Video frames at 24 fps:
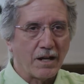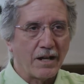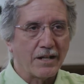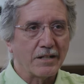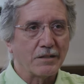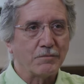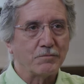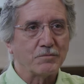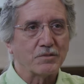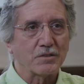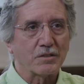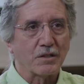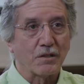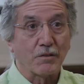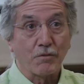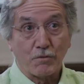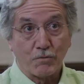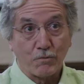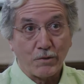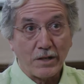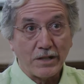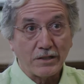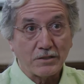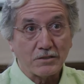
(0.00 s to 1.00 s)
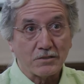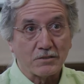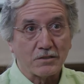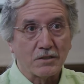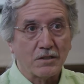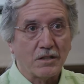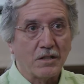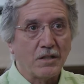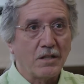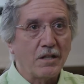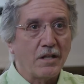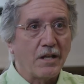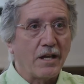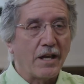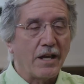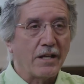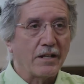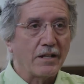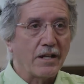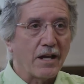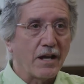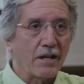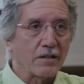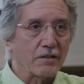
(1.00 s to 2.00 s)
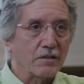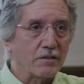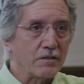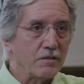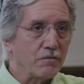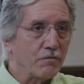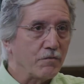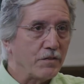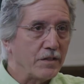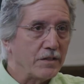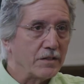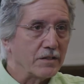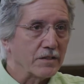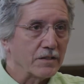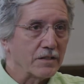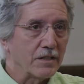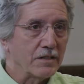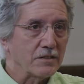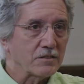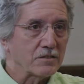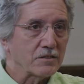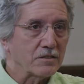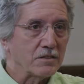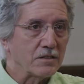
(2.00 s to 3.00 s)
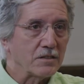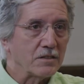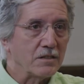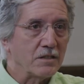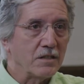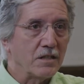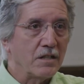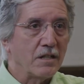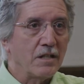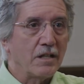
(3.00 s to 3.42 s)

items, uh, threats, and how to defend against it.